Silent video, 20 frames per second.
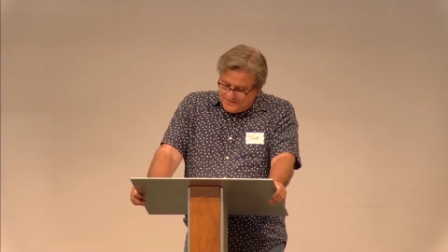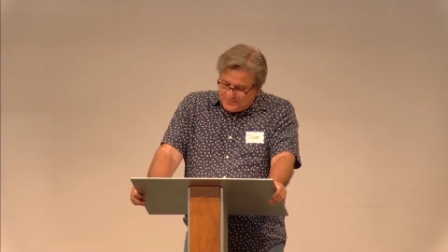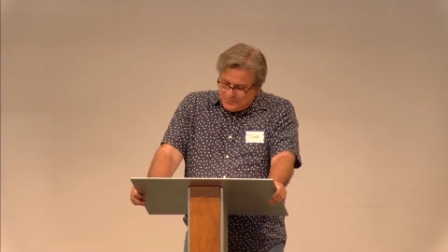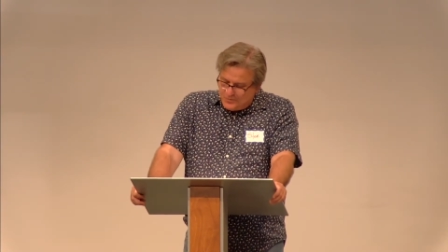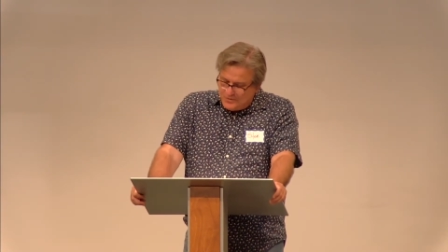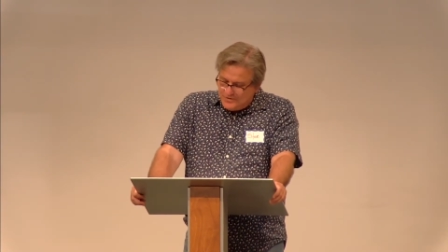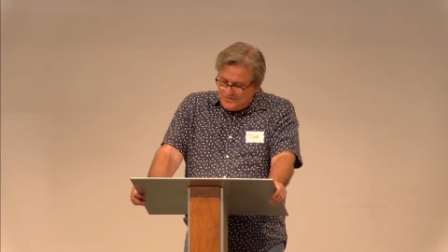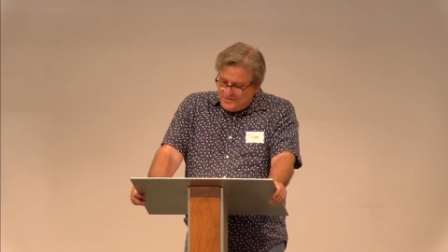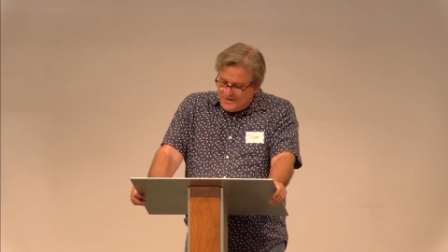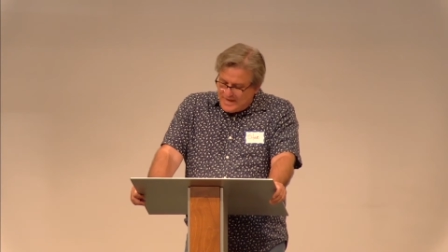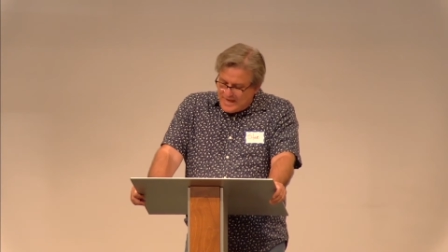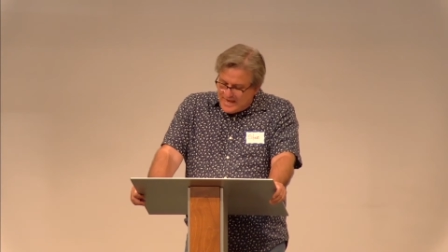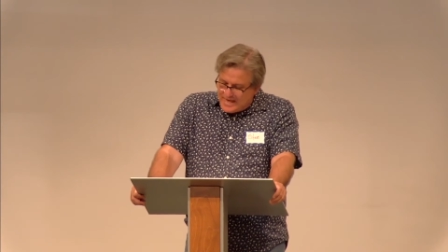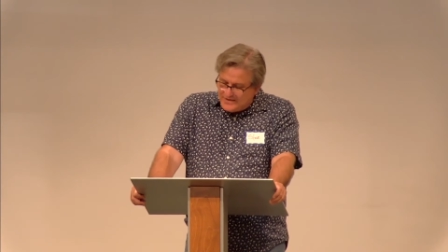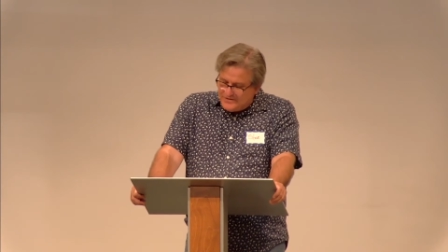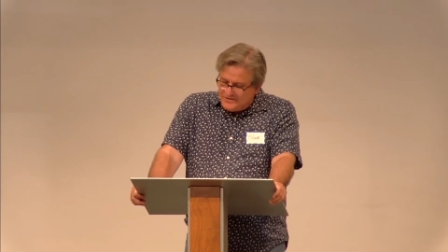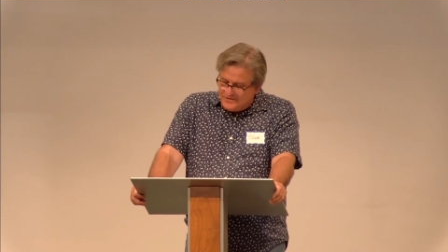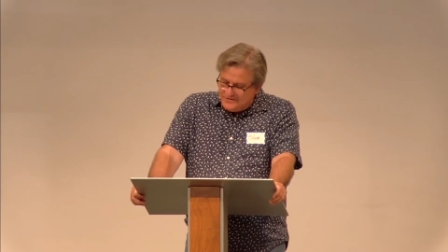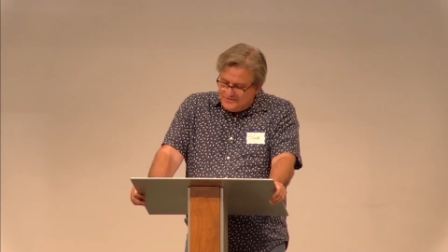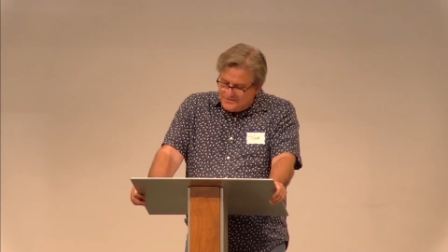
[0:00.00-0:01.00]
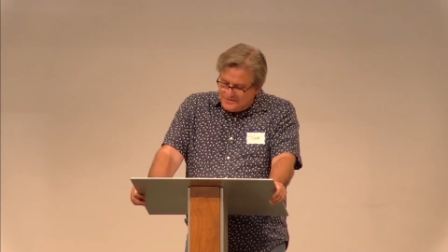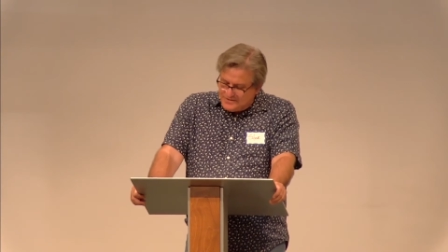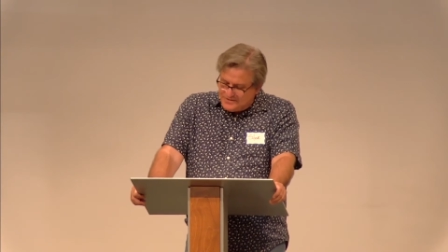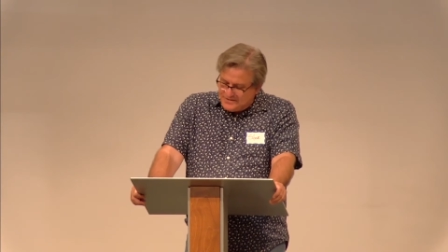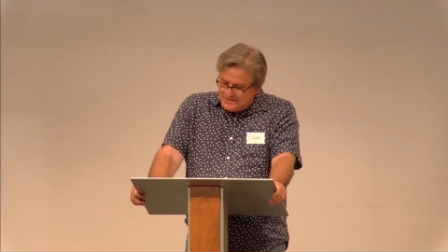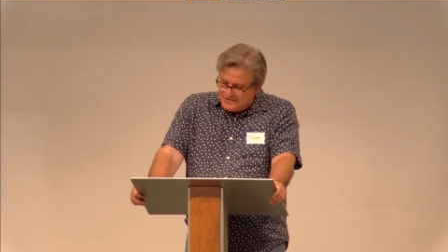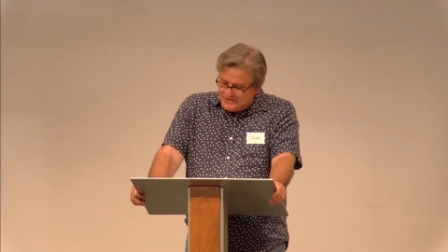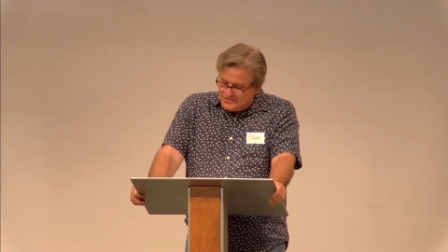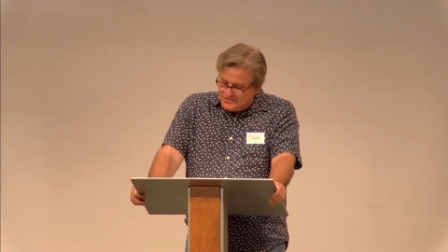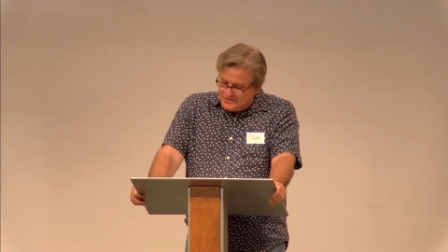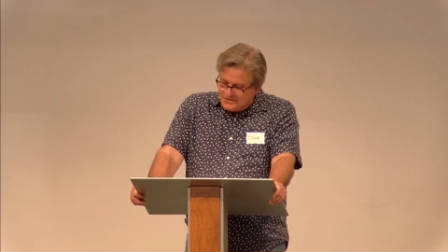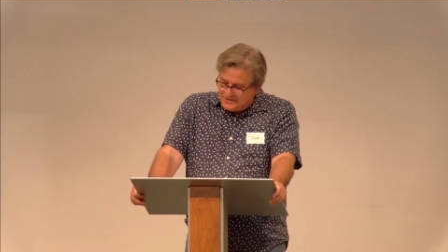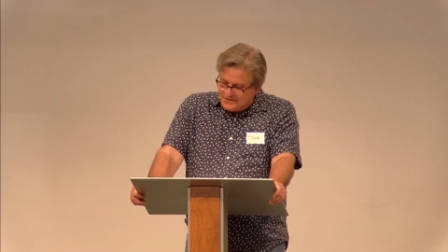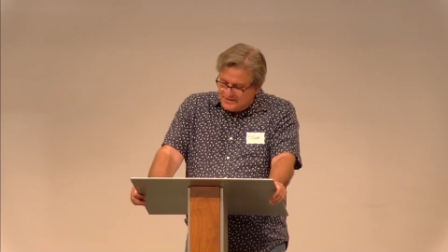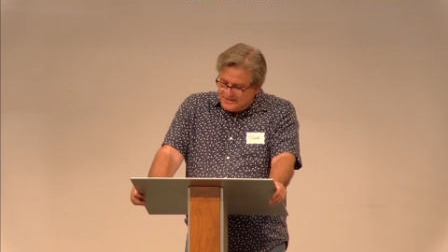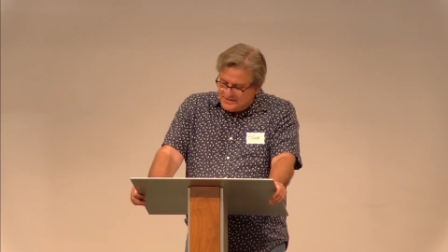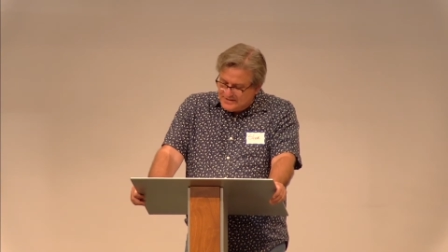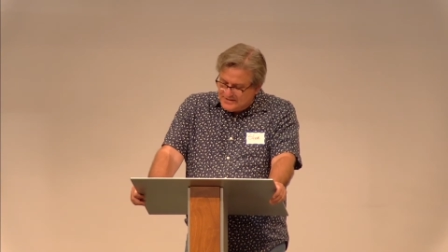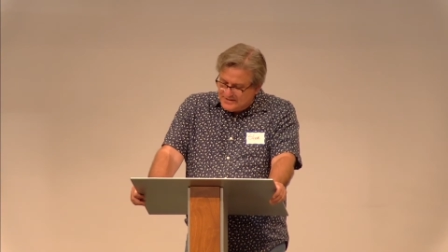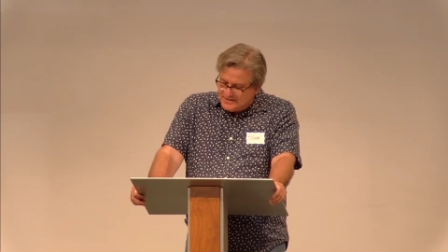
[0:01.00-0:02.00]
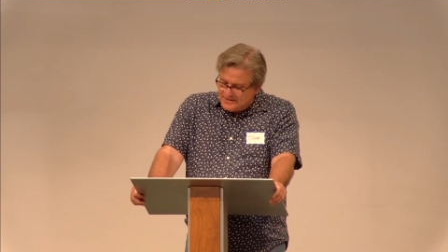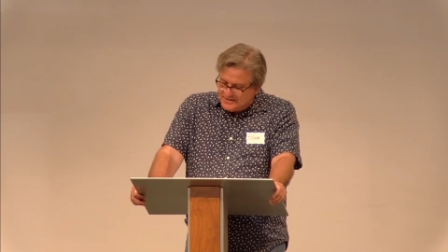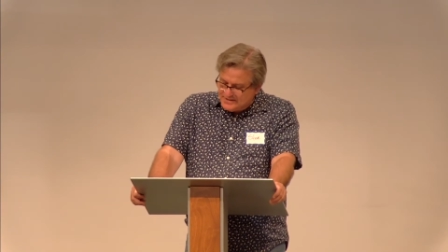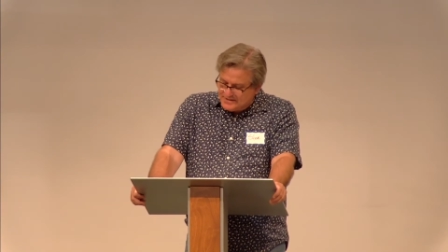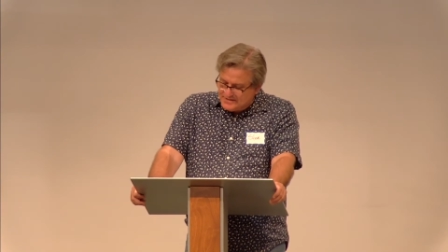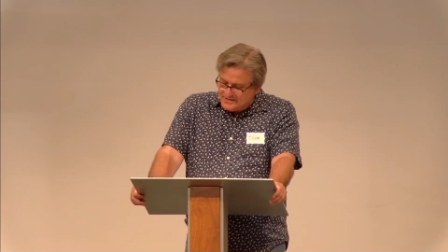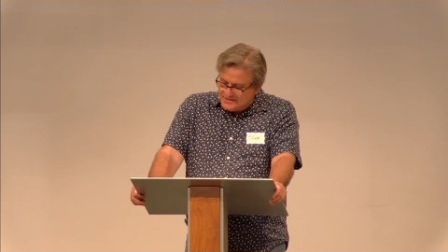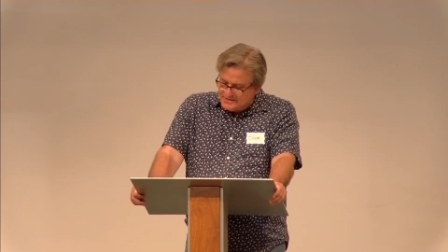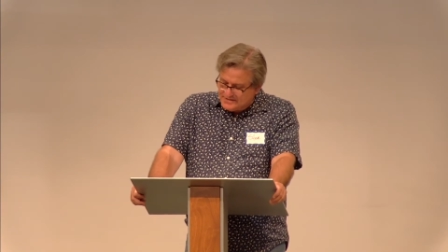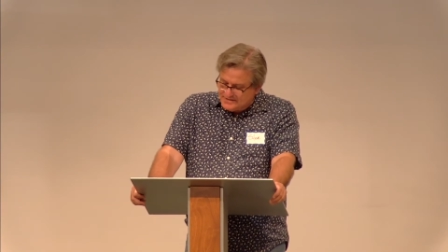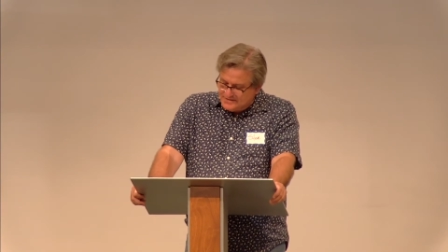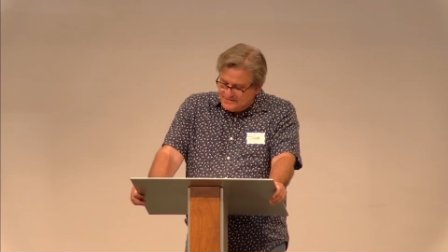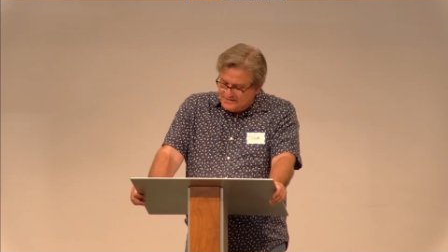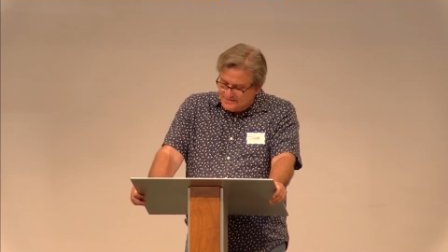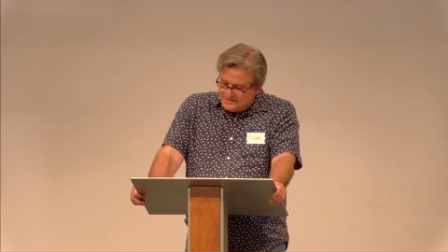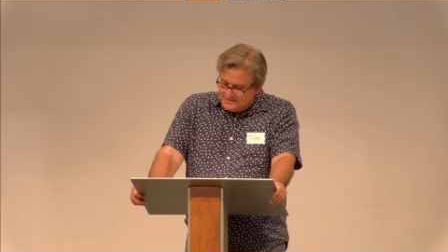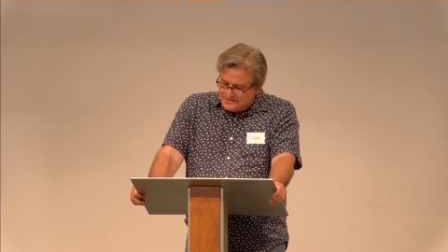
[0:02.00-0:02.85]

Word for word: that one of the attitudes that this should elicit in us,